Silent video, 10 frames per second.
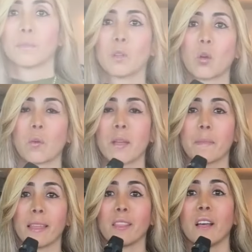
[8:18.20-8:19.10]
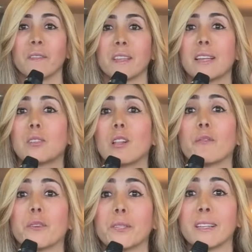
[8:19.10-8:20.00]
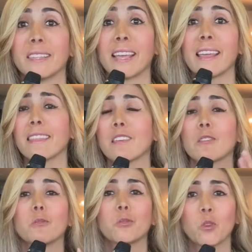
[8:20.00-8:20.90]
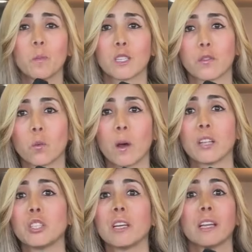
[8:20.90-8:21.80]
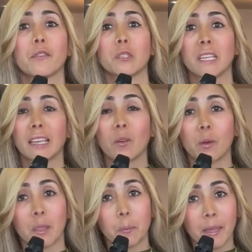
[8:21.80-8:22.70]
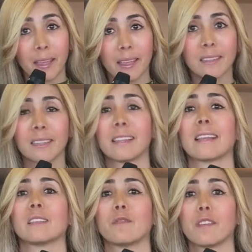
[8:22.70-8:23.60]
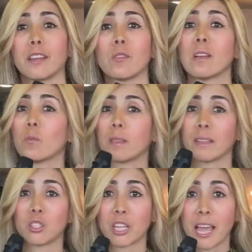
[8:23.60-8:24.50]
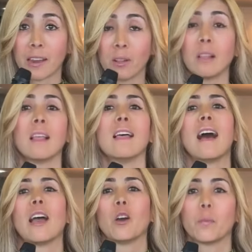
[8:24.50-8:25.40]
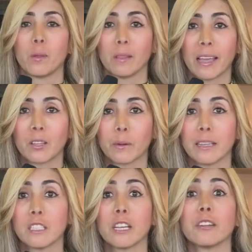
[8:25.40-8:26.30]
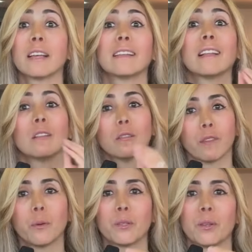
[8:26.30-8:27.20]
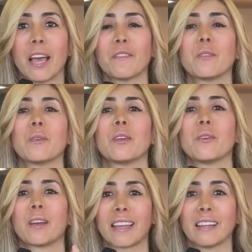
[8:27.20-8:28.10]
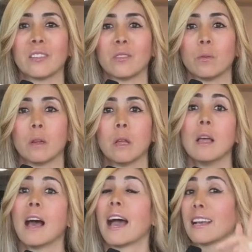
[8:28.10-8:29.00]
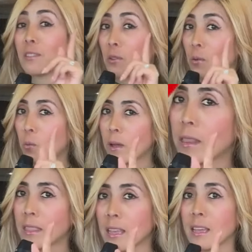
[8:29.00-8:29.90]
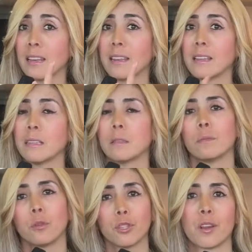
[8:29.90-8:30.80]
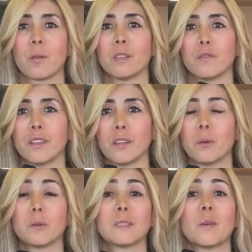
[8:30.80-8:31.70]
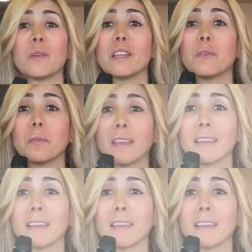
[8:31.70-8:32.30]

Alright my loves, that is all for today. Thank you so much for watching and for sticking with me in today's video and with the channel. I hope you liked what I shared and I look forward to having you here again soon. I ask you one thing and it is to share this video to someone if you think